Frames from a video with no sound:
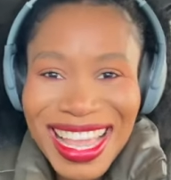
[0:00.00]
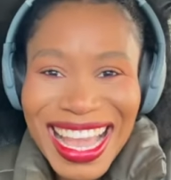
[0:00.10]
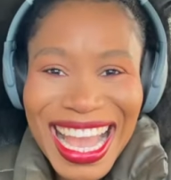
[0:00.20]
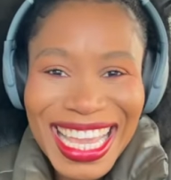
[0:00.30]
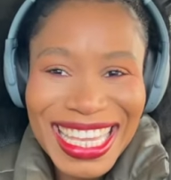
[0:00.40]

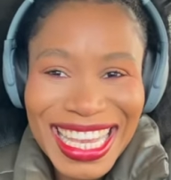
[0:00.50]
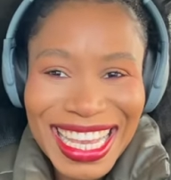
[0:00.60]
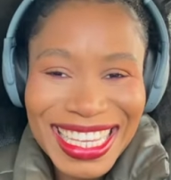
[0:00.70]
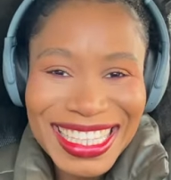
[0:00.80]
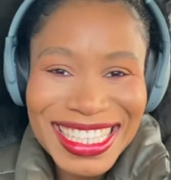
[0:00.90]
Hi
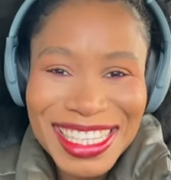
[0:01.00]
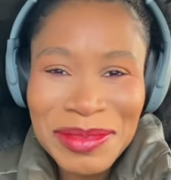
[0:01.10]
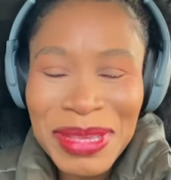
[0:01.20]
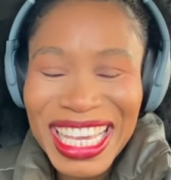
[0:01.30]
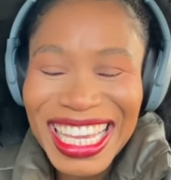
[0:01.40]
guys, it's
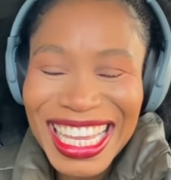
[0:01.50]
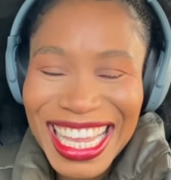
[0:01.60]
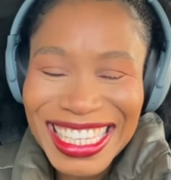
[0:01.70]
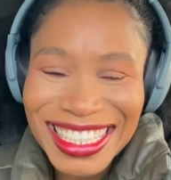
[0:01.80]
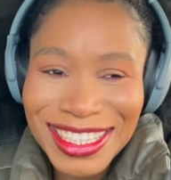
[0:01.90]
me
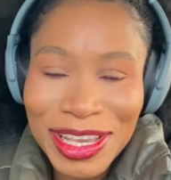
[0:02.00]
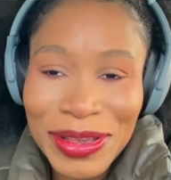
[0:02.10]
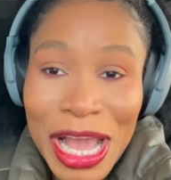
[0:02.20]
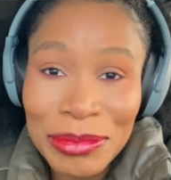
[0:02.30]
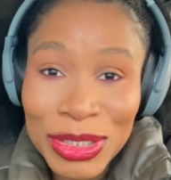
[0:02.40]
again.
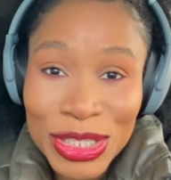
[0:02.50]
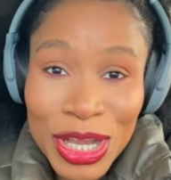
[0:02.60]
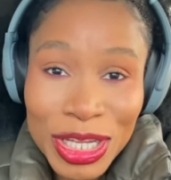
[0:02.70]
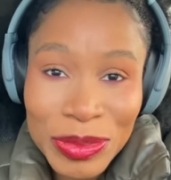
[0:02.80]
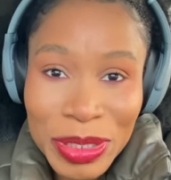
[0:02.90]
So I'm
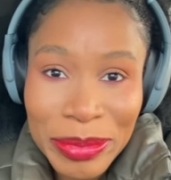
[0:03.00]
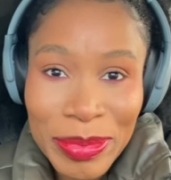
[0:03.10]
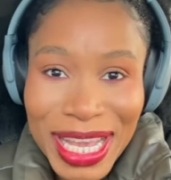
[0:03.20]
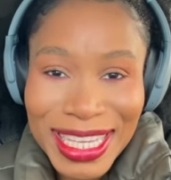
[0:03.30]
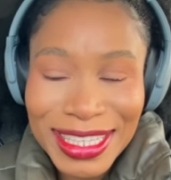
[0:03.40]
done with
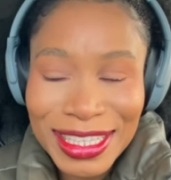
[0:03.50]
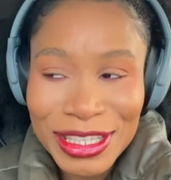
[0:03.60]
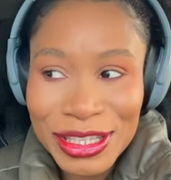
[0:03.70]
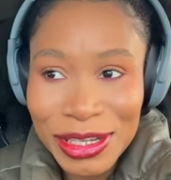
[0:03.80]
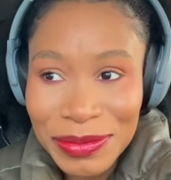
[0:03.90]
buying the
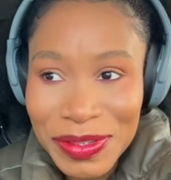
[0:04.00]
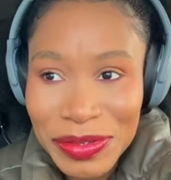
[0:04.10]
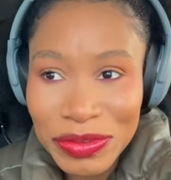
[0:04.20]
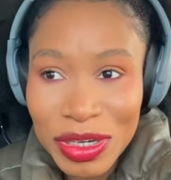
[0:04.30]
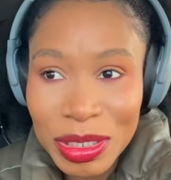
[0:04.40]

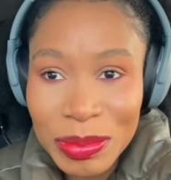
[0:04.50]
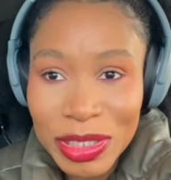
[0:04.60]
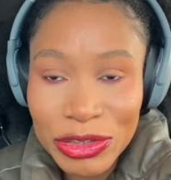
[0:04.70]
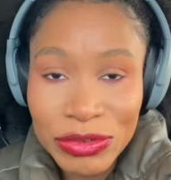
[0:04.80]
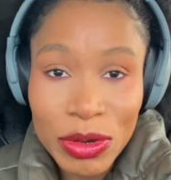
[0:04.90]
stuffs from
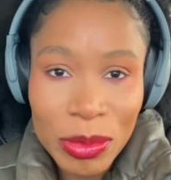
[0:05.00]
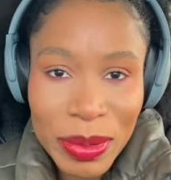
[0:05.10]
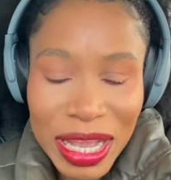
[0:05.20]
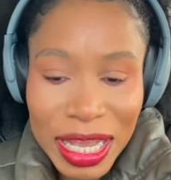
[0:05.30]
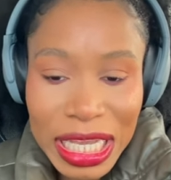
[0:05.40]
the four
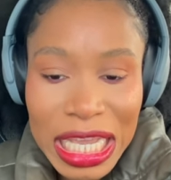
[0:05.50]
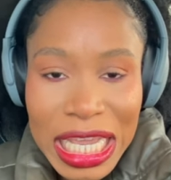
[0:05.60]
pack.